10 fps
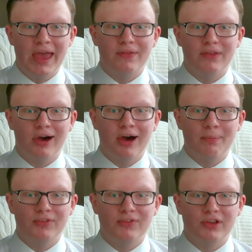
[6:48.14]
and the
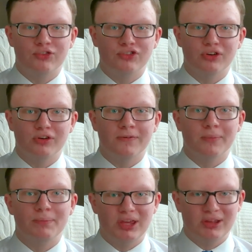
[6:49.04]
opposite is true for
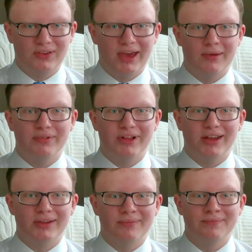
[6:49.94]
B-type
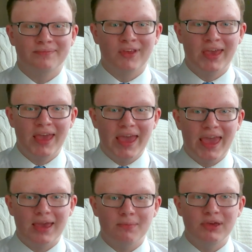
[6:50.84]
blood.
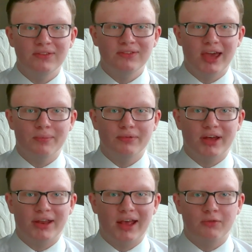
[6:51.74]
AB-type
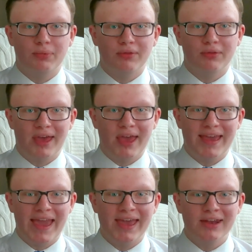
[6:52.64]
blood has both A
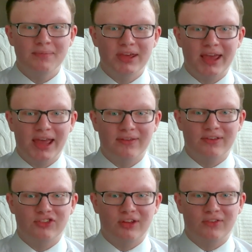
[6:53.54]
and B
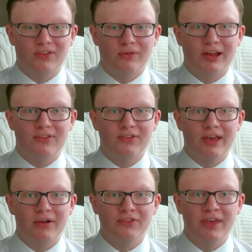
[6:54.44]
antigens in the red
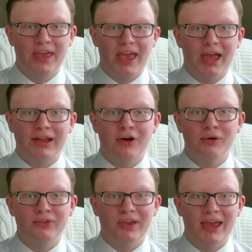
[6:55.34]
cells, and
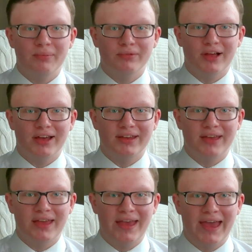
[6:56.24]
O-type blood
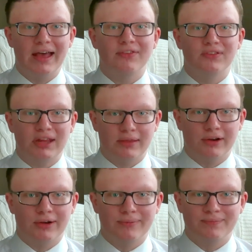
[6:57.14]
has neither.
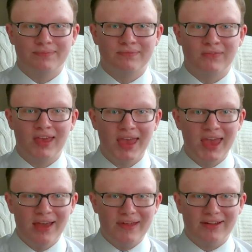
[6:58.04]

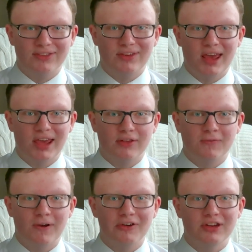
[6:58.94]
That's today's
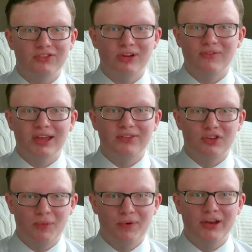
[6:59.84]
Falcon Trivia
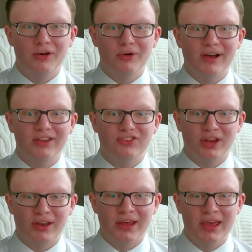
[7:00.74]
2.0 question.